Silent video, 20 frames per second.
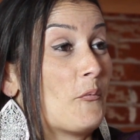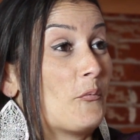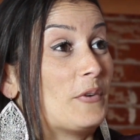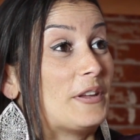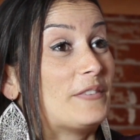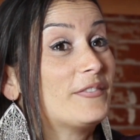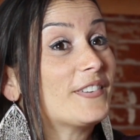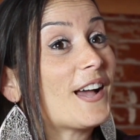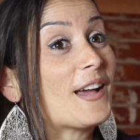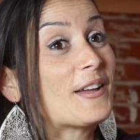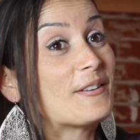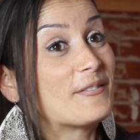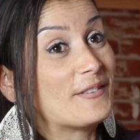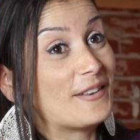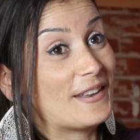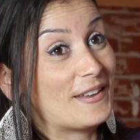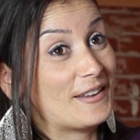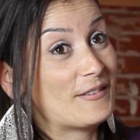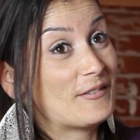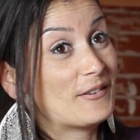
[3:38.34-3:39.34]
We've got
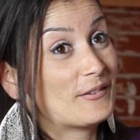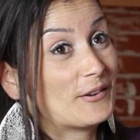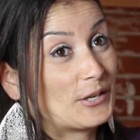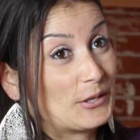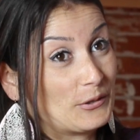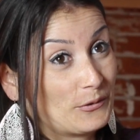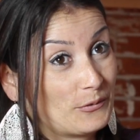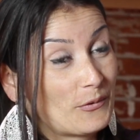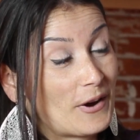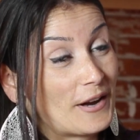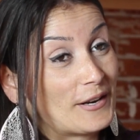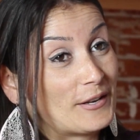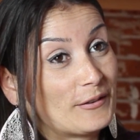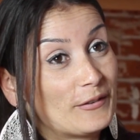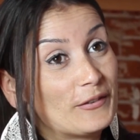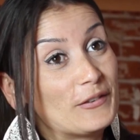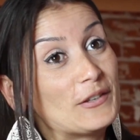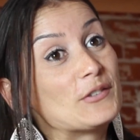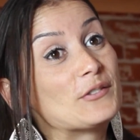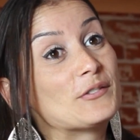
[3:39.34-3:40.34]
quite
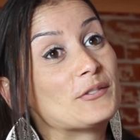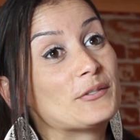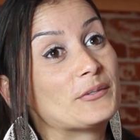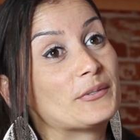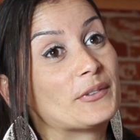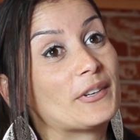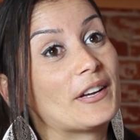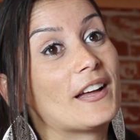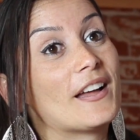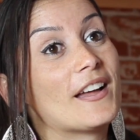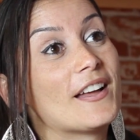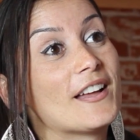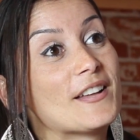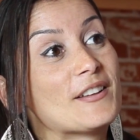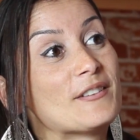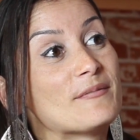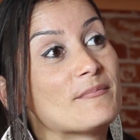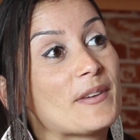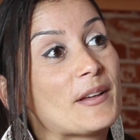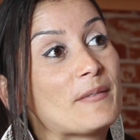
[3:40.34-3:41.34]
a few
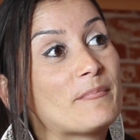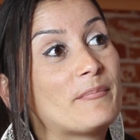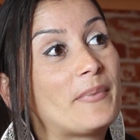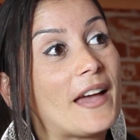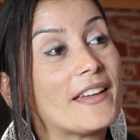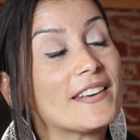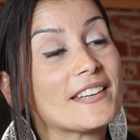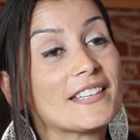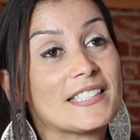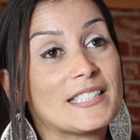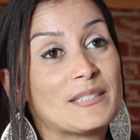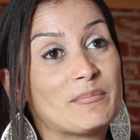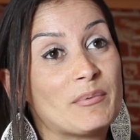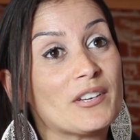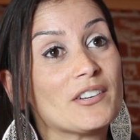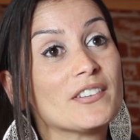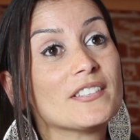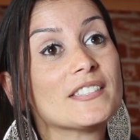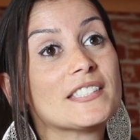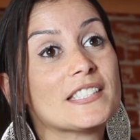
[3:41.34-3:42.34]
bad
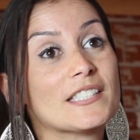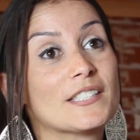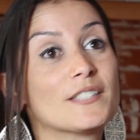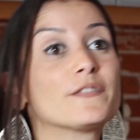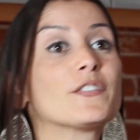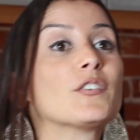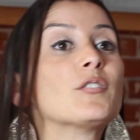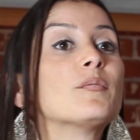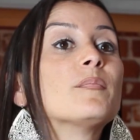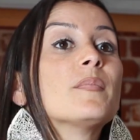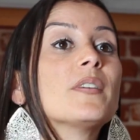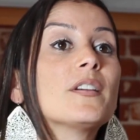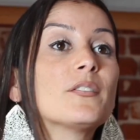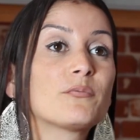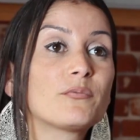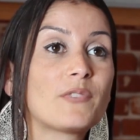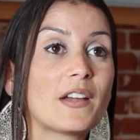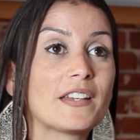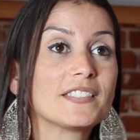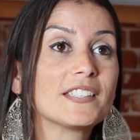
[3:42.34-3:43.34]
experiences from
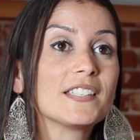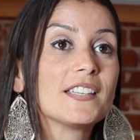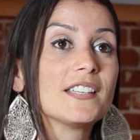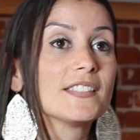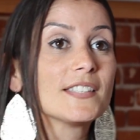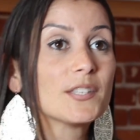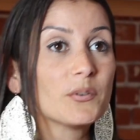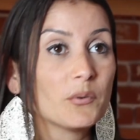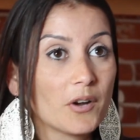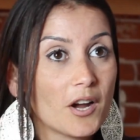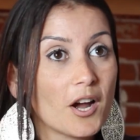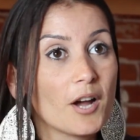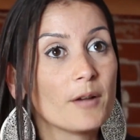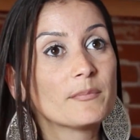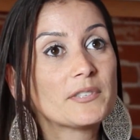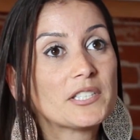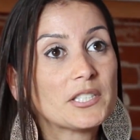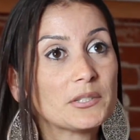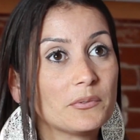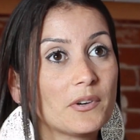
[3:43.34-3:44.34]
residents who
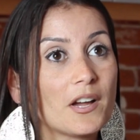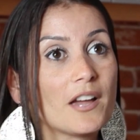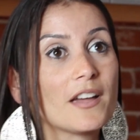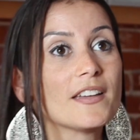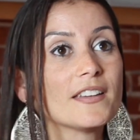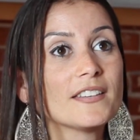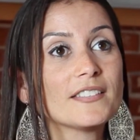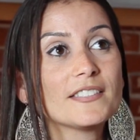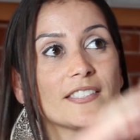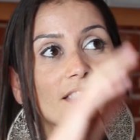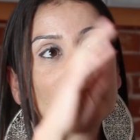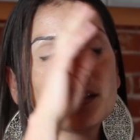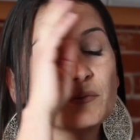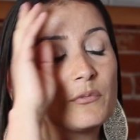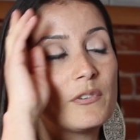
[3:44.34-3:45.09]
come to us.